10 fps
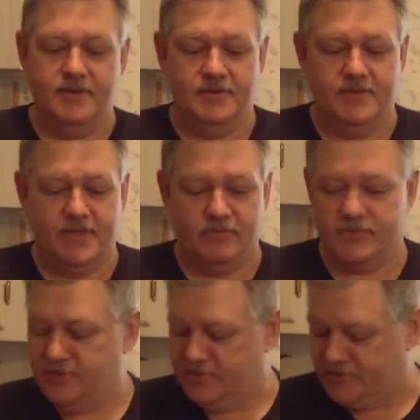that I was
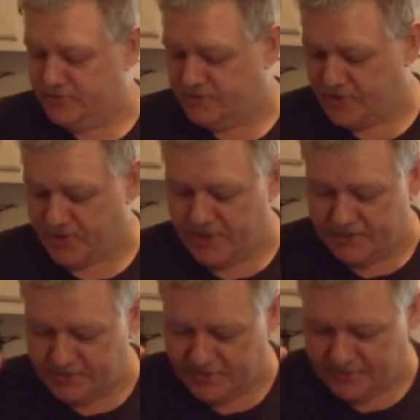going to turn
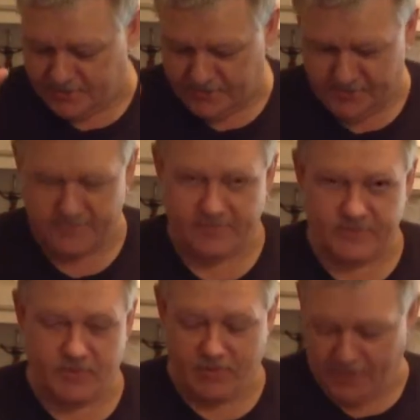into
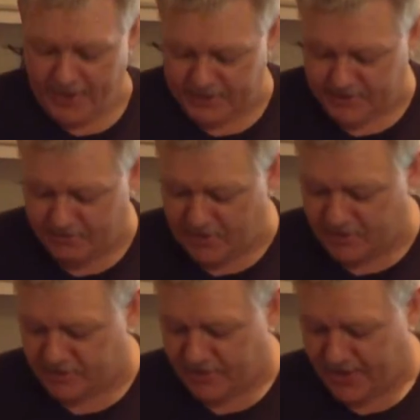to replace the
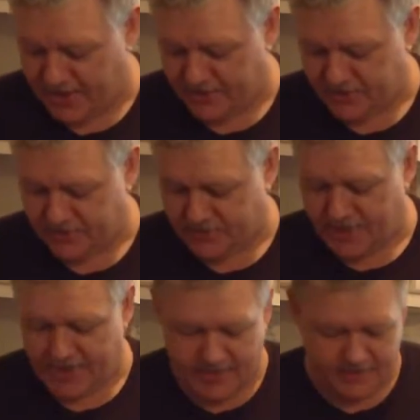bolster. I had to
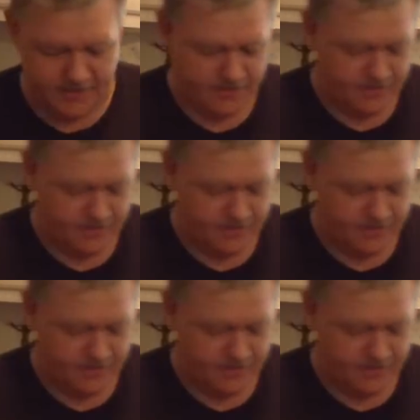take it,